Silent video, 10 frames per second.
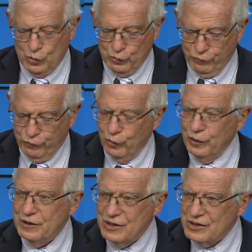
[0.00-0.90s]
to
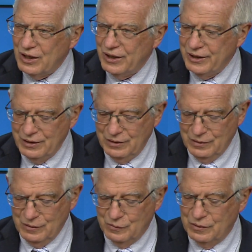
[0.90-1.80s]
fully design,
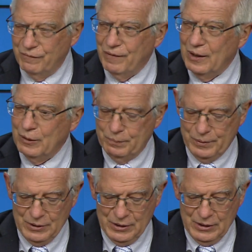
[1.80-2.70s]
to develop,
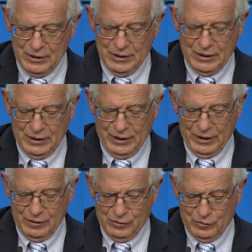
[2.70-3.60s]

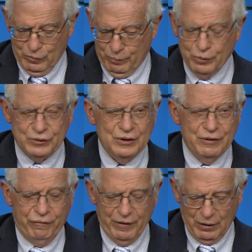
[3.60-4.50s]
and to put in
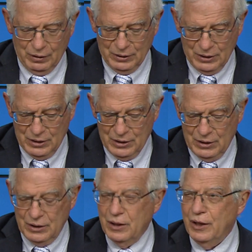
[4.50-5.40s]
the field
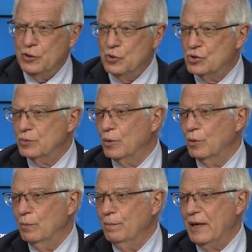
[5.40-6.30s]
a
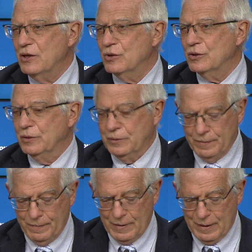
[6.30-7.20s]
usable major
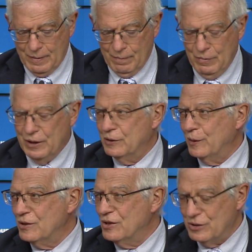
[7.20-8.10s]

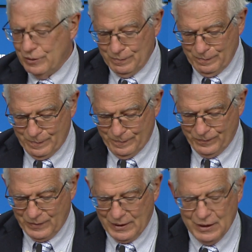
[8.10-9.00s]
military system.
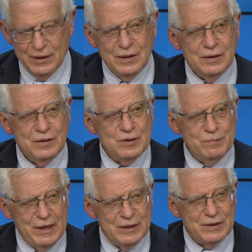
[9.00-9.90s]
This
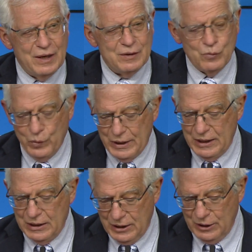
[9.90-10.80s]
means that
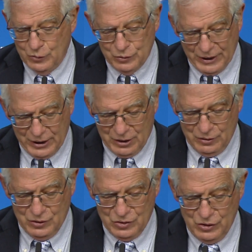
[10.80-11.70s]
we need to take
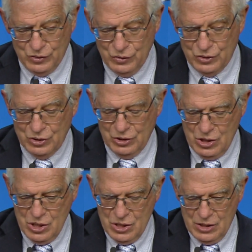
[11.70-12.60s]
decisions
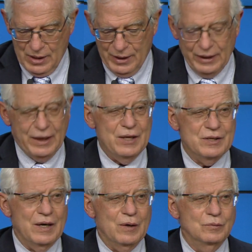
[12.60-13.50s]
and engage
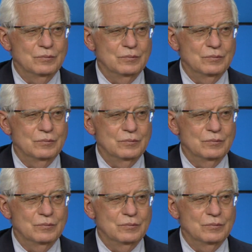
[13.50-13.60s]
now.